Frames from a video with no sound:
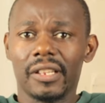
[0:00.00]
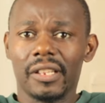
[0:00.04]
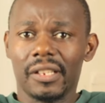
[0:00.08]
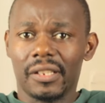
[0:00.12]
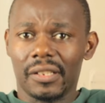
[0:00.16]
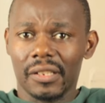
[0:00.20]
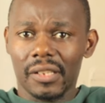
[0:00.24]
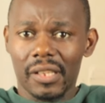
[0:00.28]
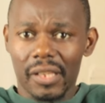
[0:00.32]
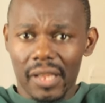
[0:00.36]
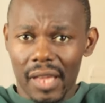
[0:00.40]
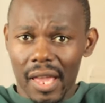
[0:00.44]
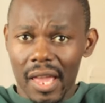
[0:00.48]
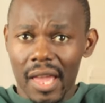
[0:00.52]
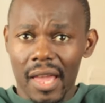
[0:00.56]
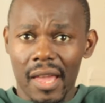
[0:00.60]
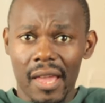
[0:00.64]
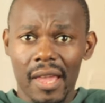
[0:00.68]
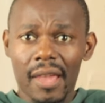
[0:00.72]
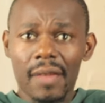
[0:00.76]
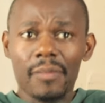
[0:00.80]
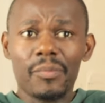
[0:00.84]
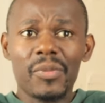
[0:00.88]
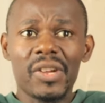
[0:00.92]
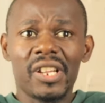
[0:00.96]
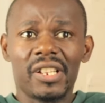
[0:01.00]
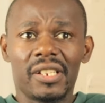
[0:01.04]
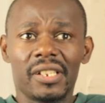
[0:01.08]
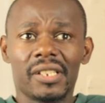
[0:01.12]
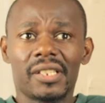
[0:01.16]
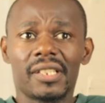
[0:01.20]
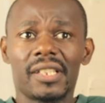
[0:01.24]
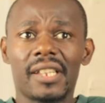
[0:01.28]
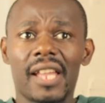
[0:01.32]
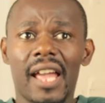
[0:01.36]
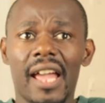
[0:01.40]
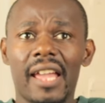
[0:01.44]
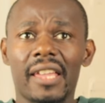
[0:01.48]
A habit
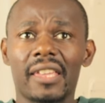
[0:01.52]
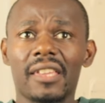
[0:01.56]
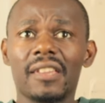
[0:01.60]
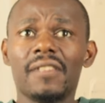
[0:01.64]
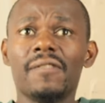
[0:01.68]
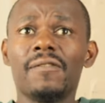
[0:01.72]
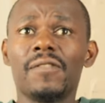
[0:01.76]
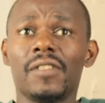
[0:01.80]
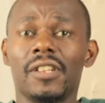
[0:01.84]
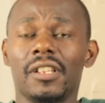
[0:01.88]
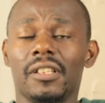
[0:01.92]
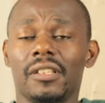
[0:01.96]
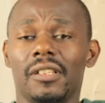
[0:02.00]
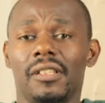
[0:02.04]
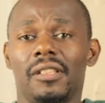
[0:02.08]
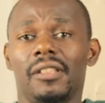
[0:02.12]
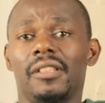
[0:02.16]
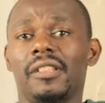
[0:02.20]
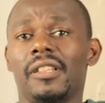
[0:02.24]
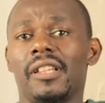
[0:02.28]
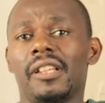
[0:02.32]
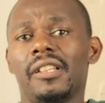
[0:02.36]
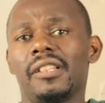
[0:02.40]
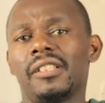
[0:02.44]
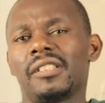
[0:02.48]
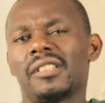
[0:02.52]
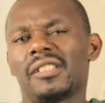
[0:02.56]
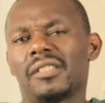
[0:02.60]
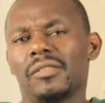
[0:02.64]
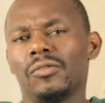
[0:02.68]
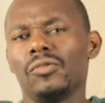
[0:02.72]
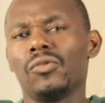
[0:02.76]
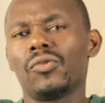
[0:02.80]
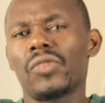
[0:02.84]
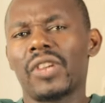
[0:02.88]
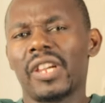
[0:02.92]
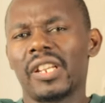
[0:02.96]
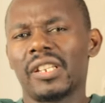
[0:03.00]
is like, even let's
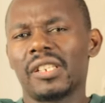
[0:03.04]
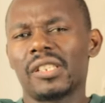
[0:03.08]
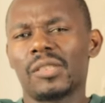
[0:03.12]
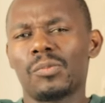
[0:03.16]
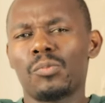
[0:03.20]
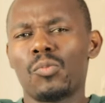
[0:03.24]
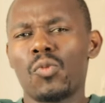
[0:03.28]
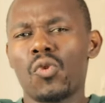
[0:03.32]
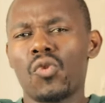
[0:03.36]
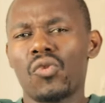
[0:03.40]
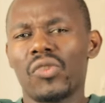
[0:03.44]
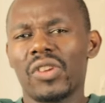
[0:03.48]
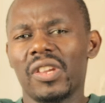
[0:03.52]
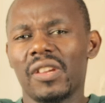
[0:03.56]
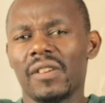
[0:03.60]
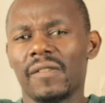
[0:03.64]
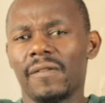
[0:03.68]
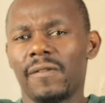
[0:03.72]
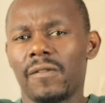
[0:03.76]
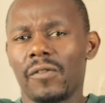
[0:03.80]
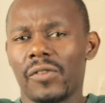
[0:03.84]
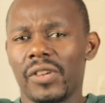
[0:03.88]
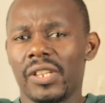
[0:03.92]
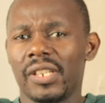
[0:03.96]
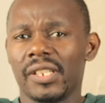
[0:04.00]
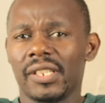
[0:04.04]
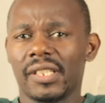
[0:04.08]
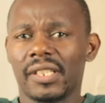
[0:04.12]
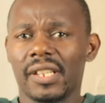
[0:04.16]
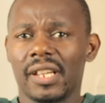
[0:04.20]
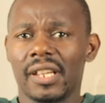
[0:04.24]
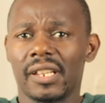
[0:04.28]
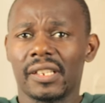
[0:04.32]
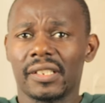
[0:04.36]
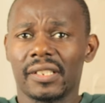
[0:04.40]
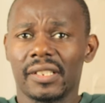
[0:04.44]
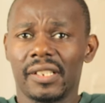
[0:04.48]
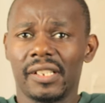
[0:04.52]
look at smoking for
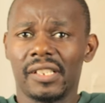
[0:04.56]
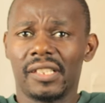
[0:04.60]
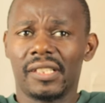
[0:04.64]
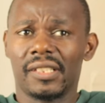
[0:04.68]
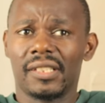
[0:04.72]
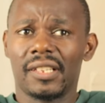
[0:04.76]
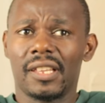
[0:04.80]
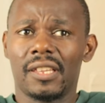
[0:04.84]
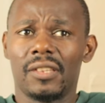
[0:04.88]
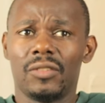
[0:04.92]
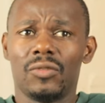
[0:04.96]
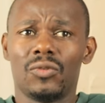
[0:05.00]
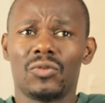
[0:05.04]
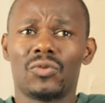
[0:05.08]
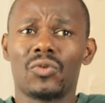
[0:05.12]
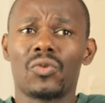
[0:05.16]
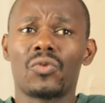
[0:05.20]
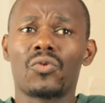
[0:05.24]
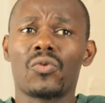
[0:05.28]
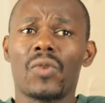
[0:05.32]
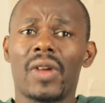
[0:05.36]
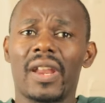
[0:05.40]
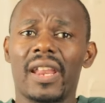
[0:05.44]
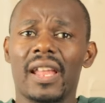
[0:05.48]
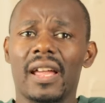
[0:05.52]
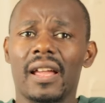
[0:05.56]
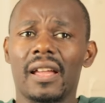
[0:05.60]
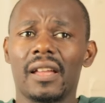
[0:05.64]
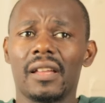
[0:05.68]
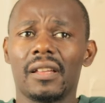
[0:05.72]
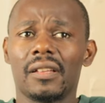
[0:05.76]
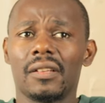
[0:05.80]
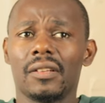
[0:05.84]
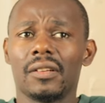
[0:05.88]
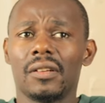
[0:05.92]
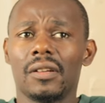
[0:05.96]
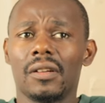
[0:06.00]
instance. Let's say you don't wanna